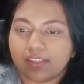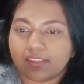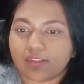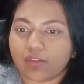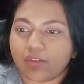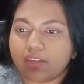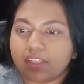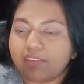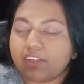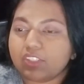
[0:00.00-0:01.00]
So
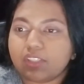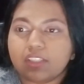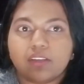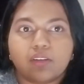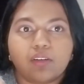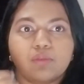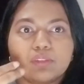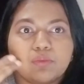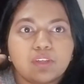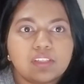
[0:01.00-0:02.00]
eventually the girl who was
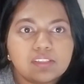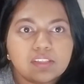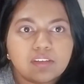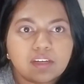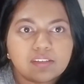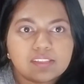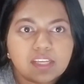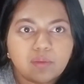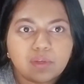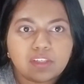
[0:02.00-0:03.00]
smoking her cigarette
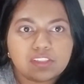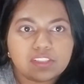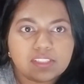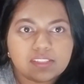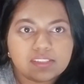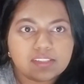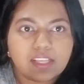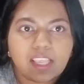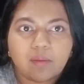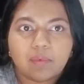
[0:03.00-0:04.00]
outside with her jeans
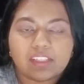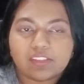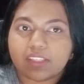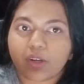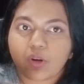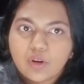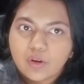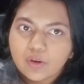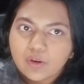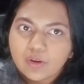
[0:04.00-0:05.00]
came in, and she's like,
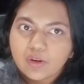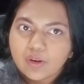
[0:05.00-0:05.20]
oh,